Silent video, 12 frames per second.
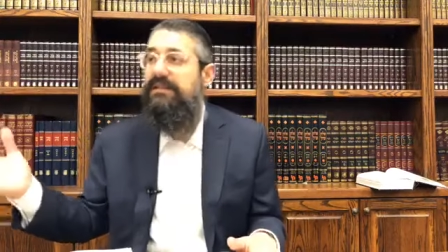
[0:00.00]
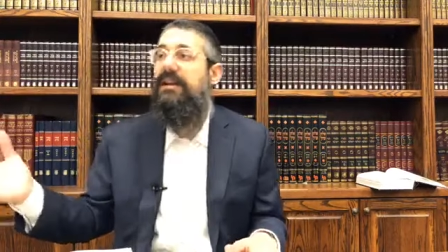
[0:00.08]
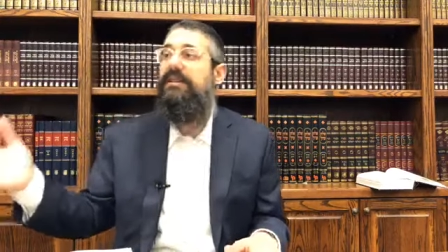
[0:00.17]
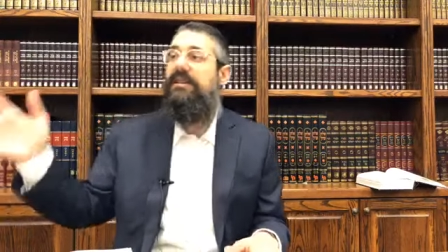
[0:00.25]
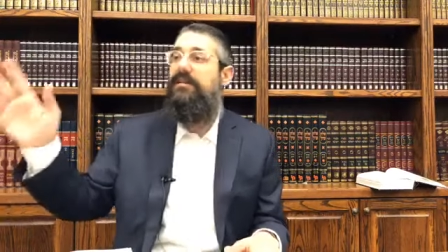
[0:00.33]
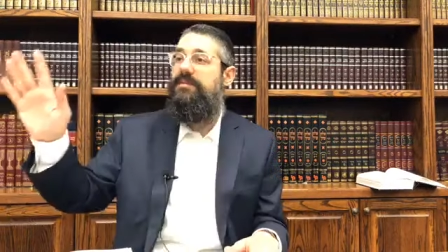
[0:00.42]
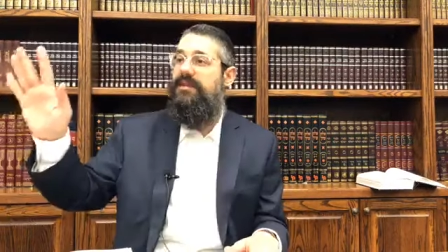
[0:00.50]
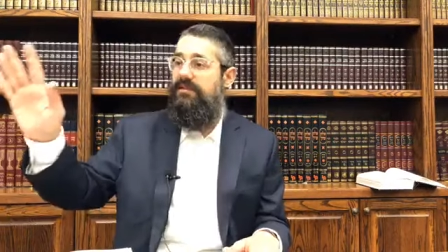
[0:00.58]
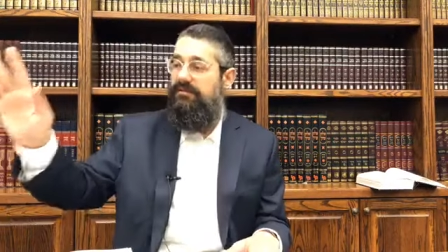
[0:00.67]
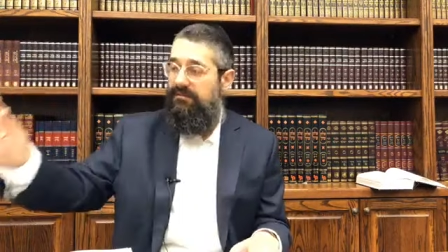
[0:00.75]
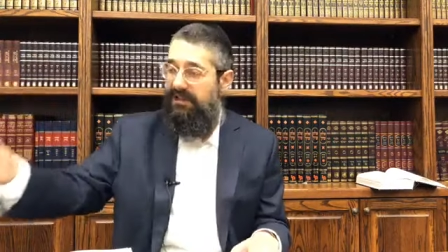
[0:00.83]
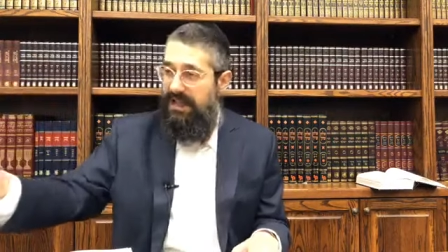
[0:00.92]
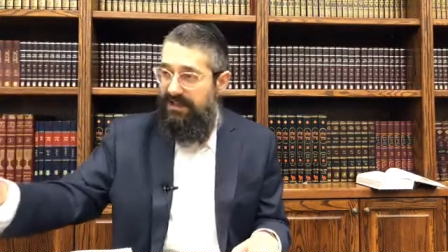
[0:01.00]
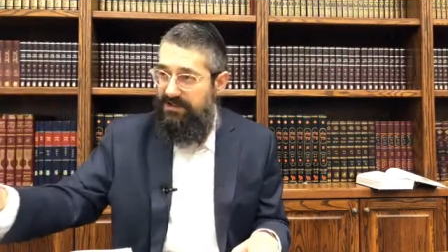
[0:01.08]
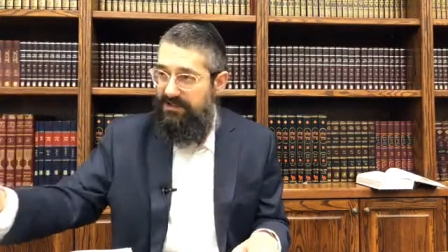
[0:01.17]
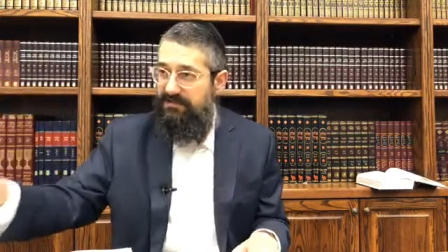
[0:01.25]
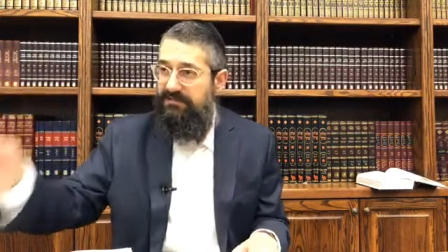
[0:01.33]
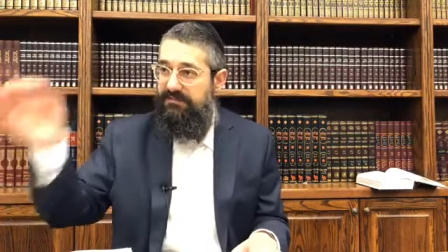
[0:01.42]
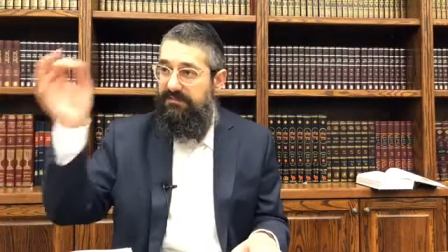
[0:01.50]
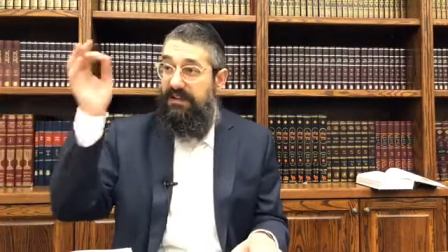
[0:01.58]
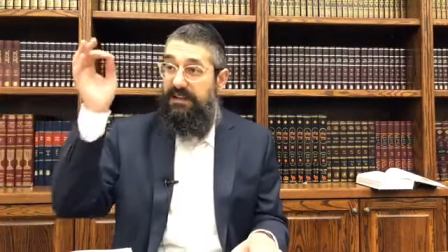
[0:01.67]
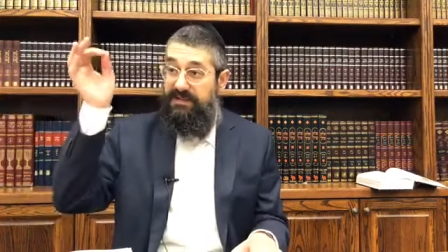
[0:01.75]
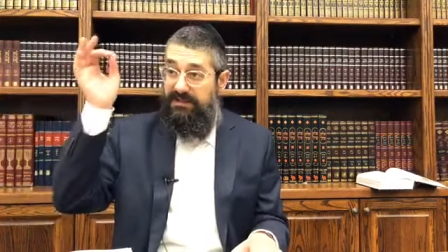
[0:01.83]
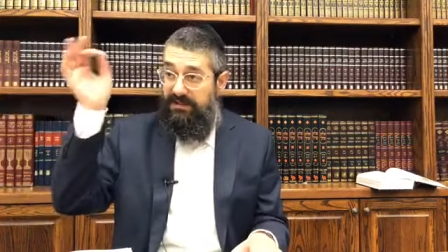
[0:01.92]
Al Rebbe said, relax. Now
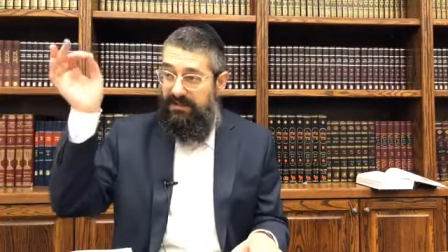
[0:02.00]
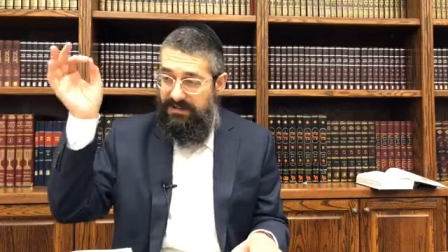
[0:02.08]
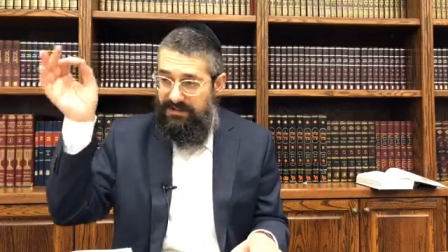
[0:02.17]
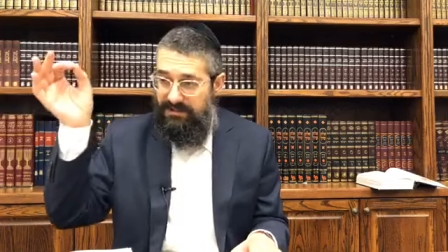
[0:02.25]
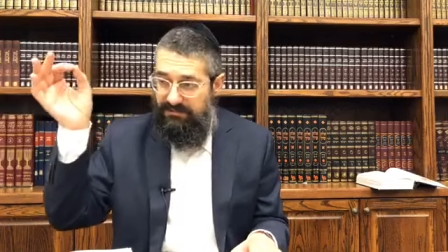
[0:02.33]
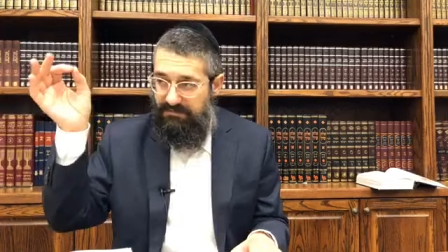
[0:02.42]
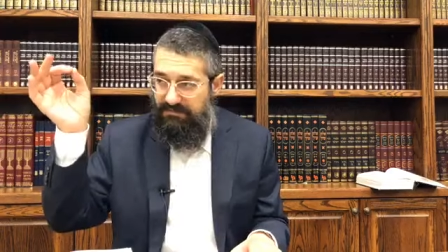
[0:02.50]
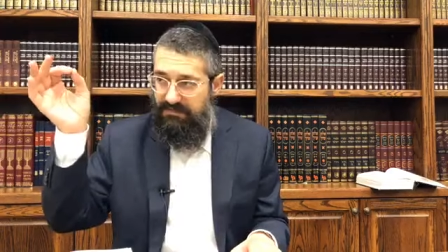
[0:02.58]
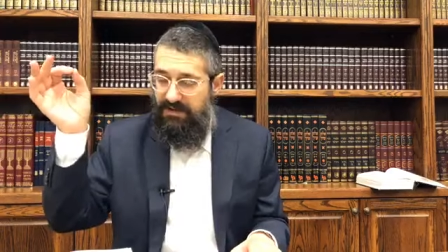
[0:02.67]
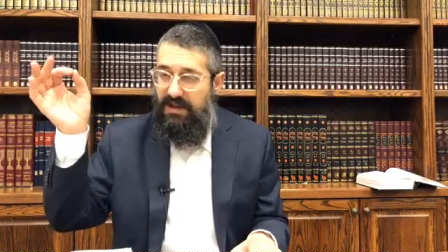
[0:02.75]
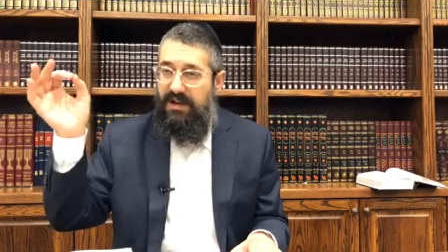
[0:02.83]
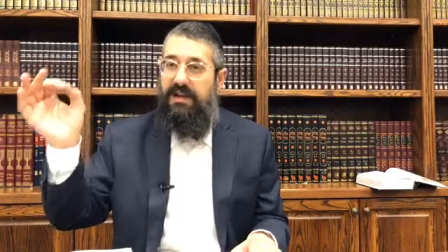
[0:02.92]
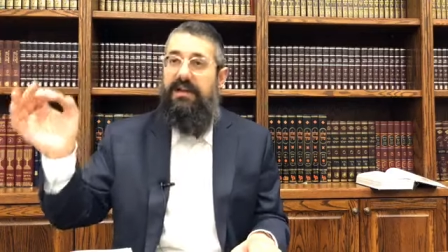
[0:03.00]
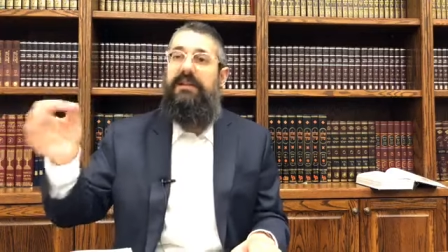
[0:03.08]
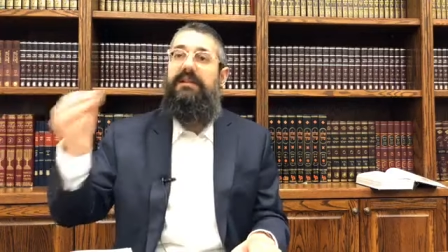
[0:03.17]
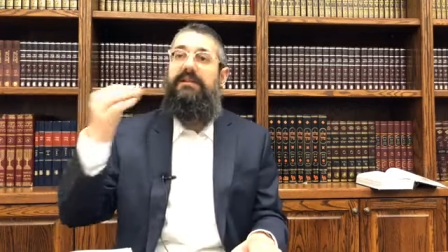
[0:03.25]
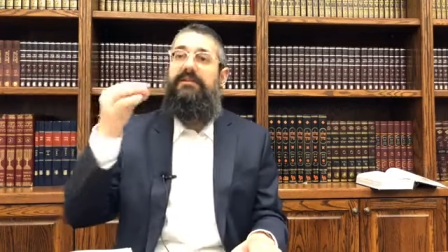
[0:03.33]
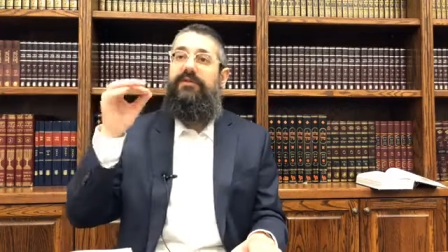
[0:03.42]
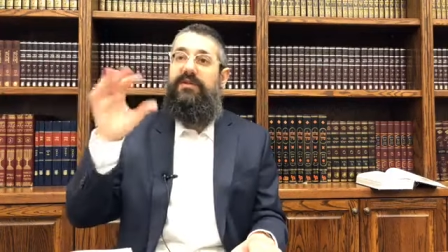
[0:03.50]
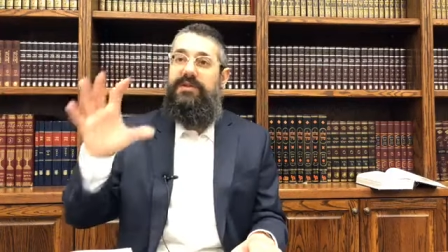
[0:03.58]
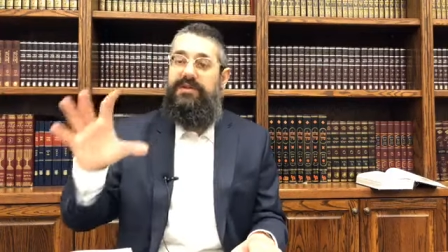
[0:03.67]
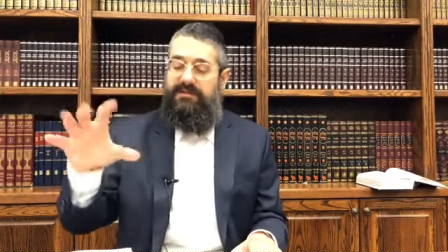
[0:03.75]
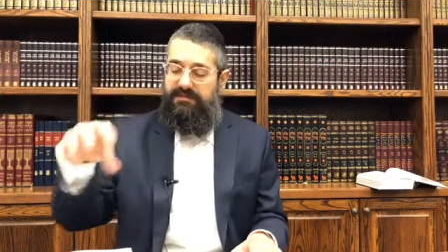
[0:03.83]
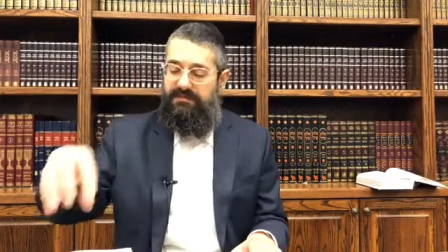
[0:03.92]
listen to this.
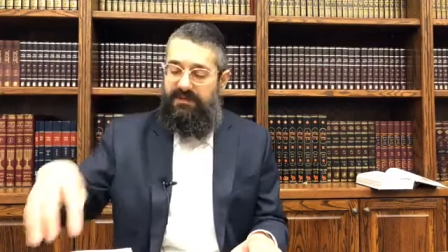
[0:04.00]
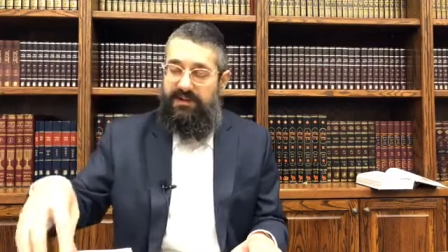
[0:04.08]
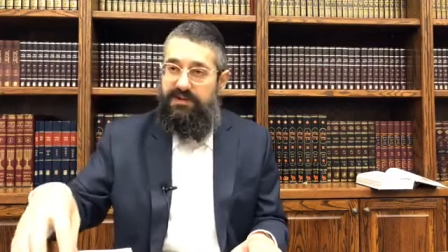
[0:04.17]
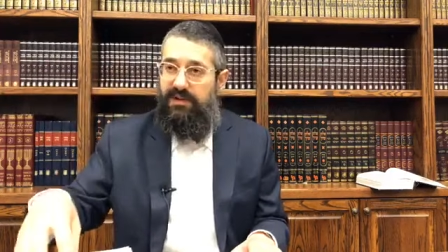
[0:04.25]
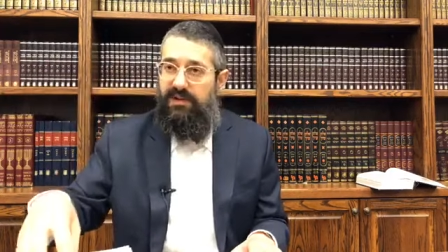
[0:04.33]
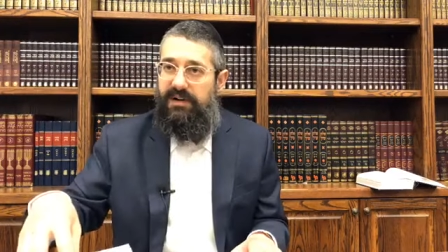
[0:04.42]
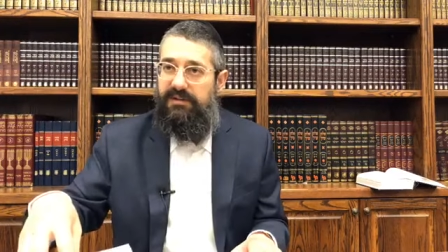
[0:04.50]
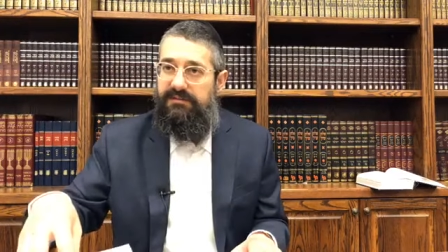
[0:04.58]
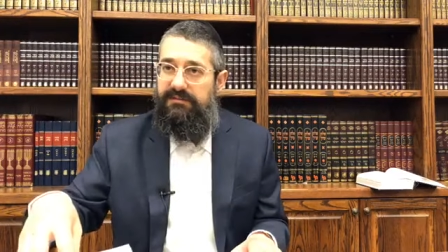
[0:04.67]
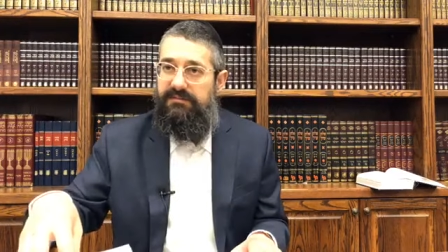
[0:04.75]
First, Azar